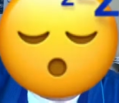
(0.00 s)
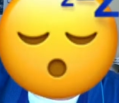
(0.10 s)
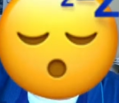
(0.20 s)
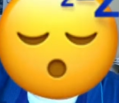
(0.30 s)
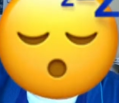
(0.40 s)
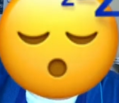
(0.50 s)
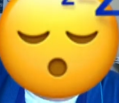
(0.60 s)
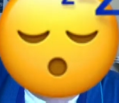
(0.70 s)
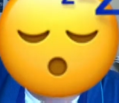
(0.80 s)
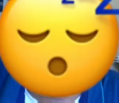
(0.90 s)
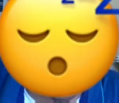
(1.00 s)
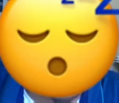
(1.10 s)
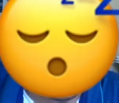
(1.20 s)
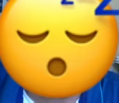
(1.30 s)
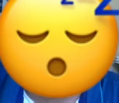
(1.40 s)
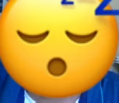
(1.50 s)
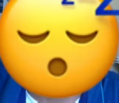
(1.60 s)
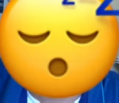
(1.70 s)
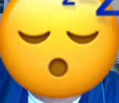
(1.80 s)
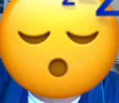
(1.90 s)
If it does grow, it does
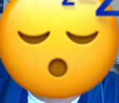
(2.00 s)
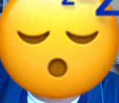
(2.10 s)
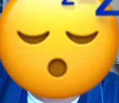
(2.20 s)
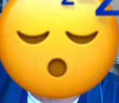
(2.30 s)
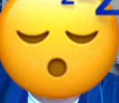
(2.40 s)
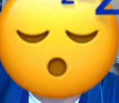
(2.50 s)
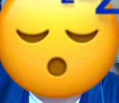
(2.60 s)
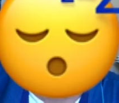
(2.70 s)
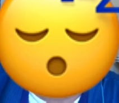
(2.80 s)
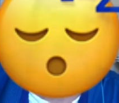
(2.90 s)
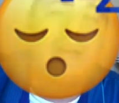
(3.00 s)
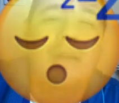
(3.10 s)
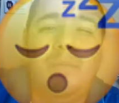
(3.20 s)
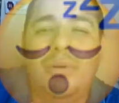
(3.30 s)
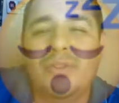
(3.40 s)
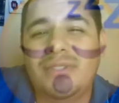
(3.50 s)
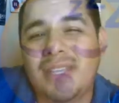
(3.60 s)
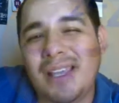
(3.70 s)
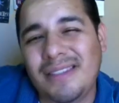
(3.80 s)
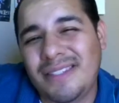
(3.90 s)
grow 3, 4, 5%,
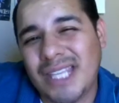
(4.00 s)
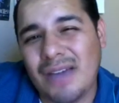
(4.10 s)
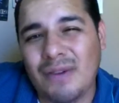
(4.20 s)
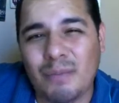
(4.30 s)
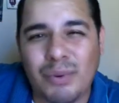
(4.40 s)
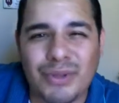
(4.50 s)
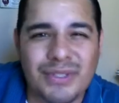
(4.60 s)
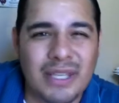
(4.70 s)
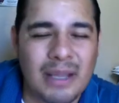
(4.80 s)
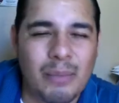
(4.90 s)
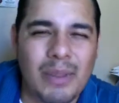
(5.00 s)
7%.